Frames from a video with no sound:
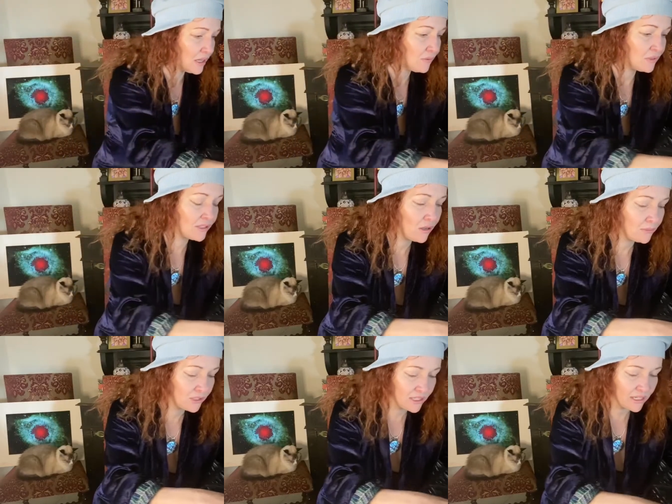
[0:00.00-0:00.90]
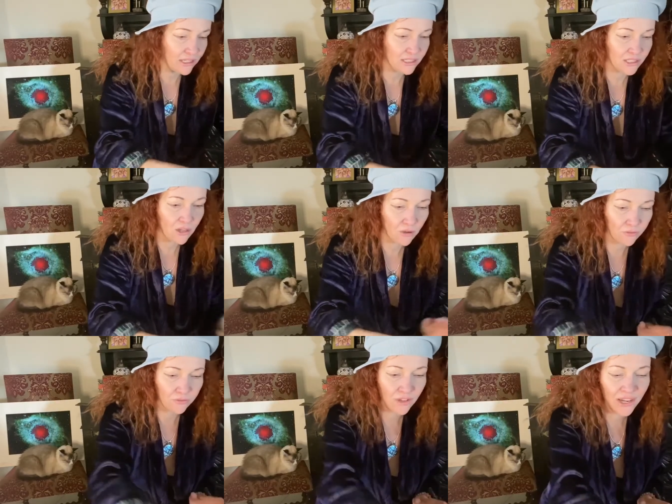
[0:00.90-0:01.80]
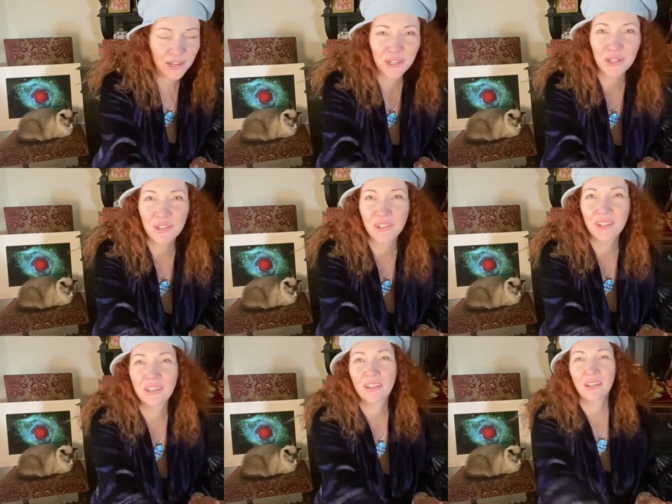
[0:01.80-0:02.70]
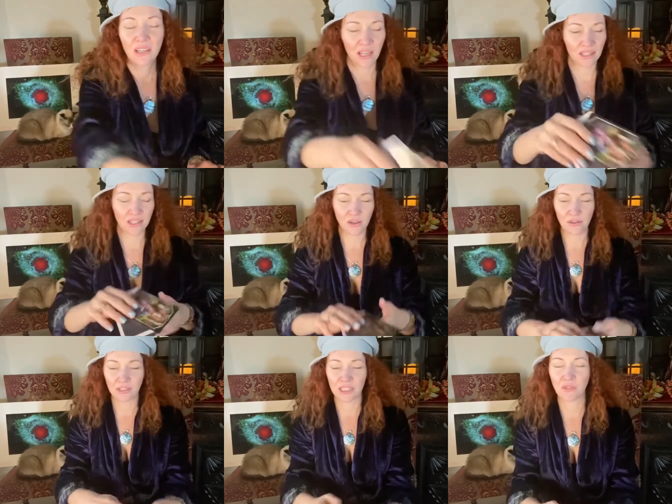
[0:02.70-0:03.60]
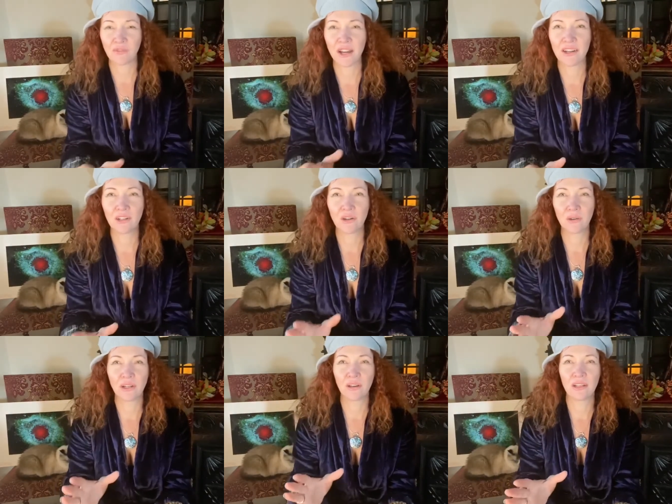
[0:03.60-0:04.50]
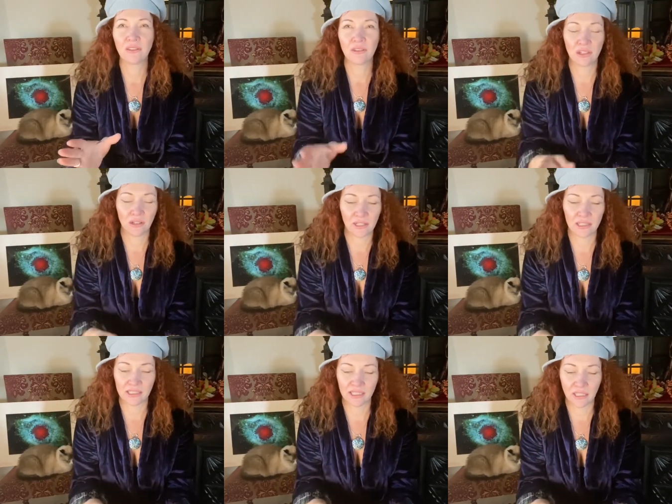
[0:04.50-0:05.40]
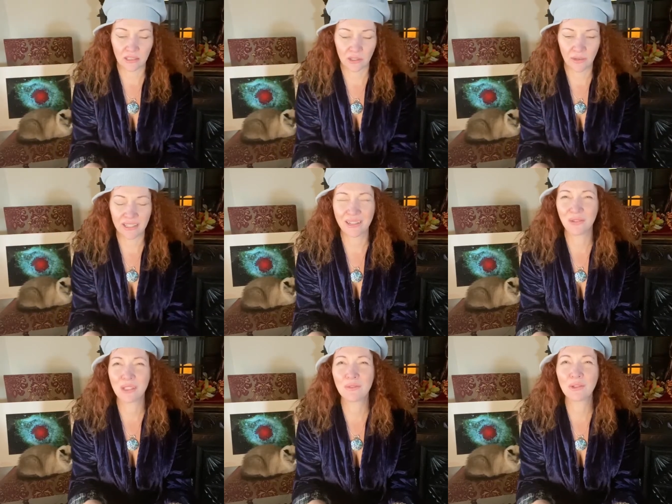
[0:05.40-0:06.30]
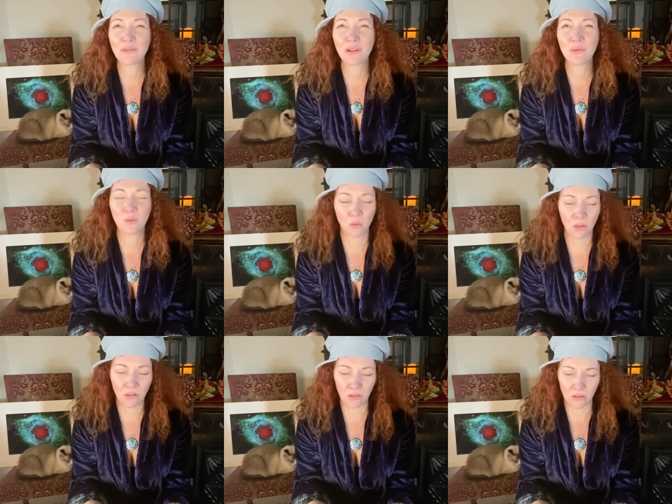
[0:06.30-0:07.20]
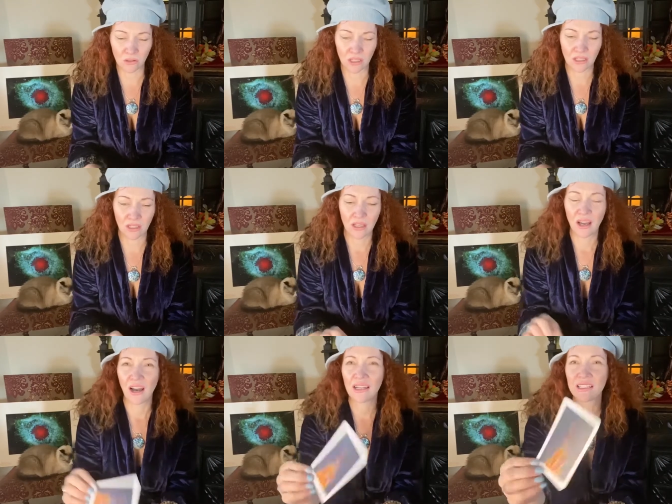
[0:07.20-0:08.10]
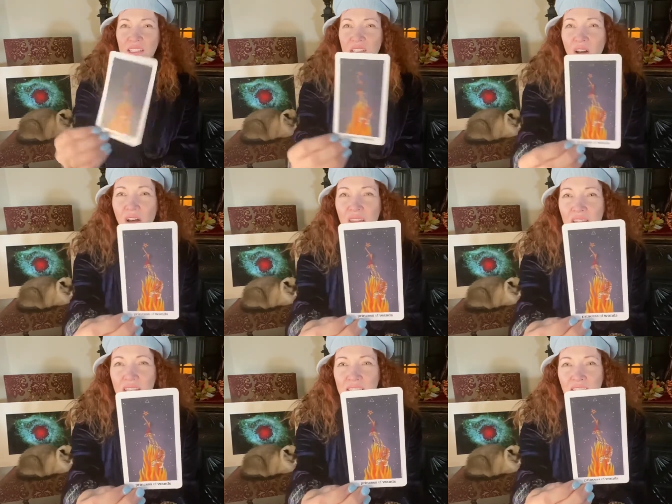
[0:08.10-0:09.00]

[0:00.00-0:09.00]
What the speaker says: It was almost like I saw fire. And I know there's fire going on in the United States right now, even around the world. I saw this.